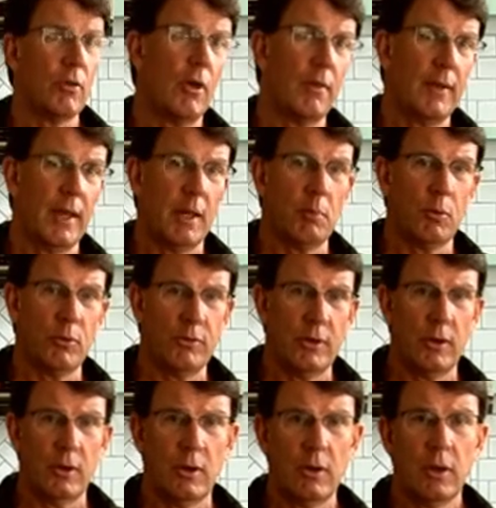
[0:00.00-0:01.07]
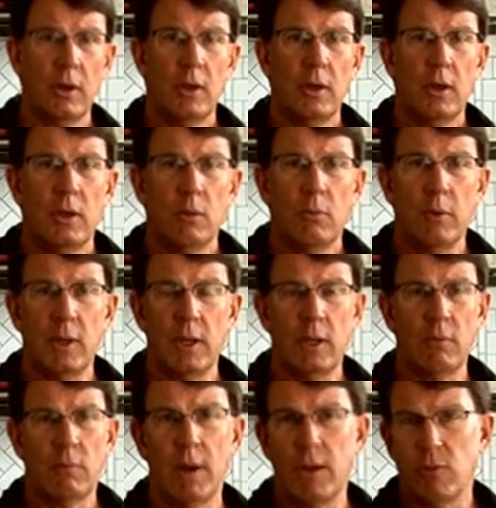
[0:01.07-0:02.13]
all the animals here. We
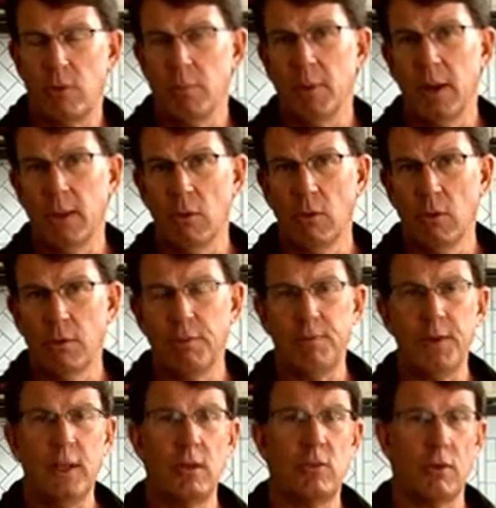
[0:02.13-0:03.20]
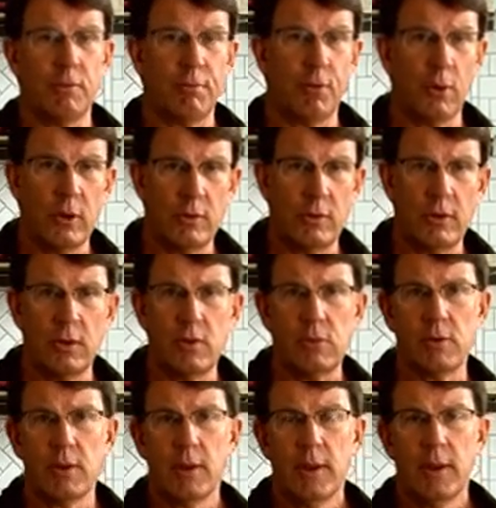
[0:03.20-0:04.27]
raise them on local feeds and
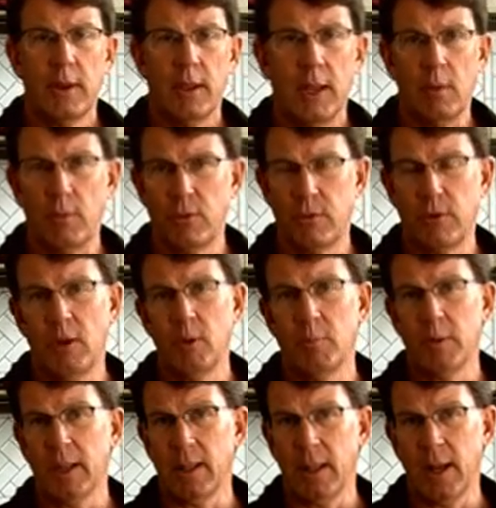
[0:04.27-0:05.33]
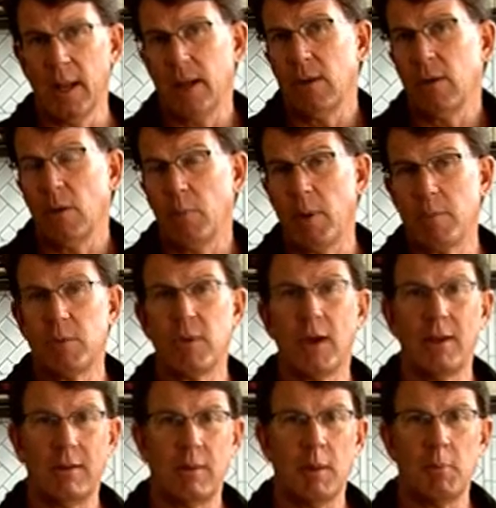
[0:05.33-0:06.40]
forages, and we sell them online at our
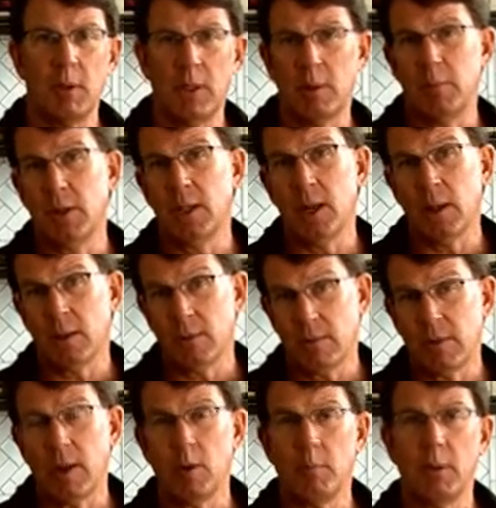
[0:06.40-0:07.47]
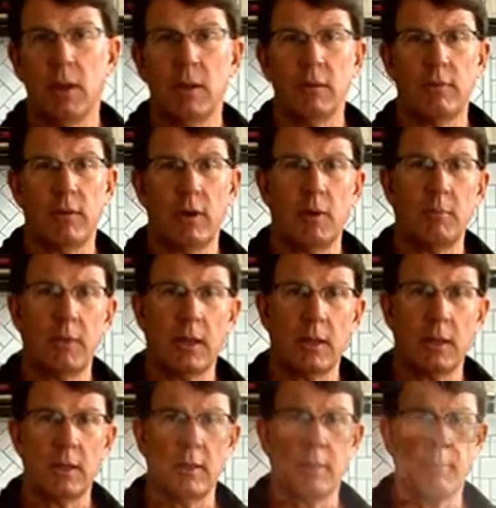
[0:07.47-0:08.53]
website,
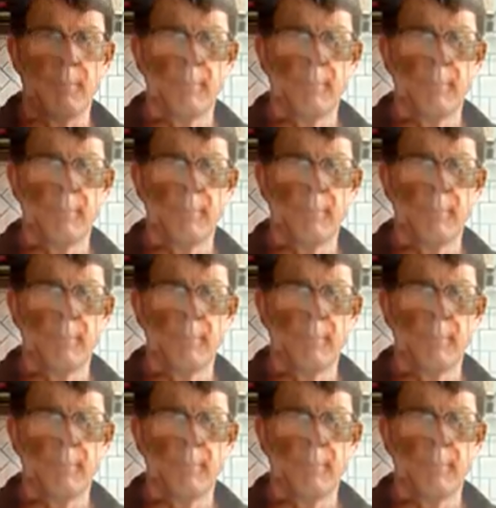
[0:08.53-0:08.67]
www.tynerpondfarm.com.